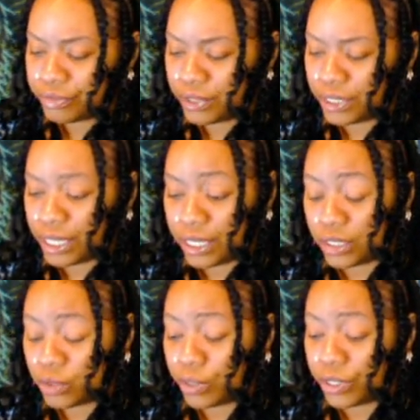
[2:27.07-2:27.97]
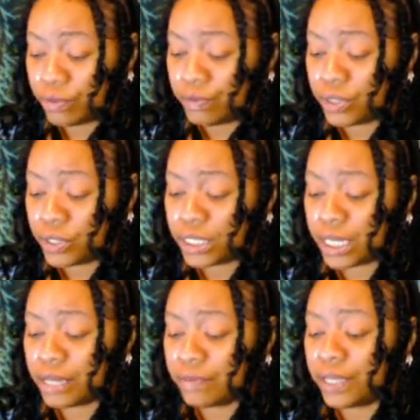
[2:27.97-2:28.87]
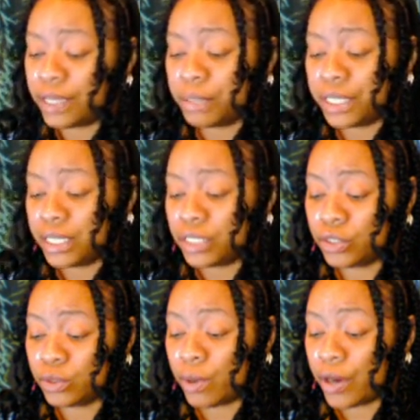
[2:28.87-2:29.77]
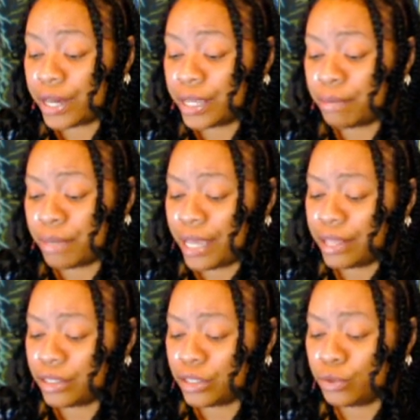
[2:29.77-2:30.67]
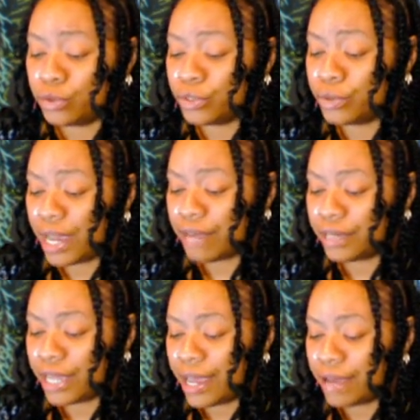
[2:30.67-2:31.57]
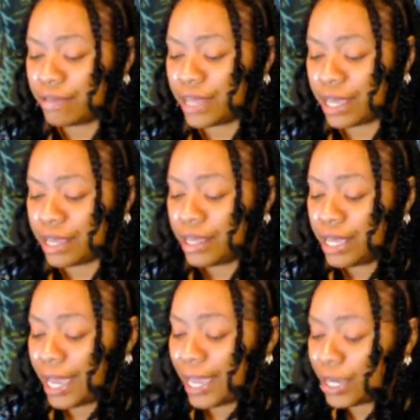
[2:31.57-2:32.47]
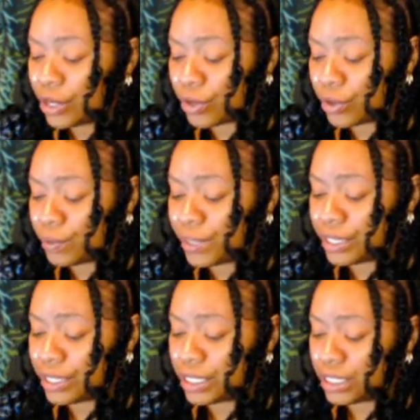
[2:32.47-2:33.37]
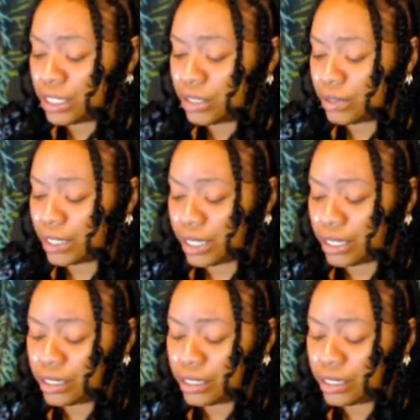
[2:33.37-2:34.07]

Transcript: That is where you feel safe. And because you are empathic, you do have to have that anchor within, okay?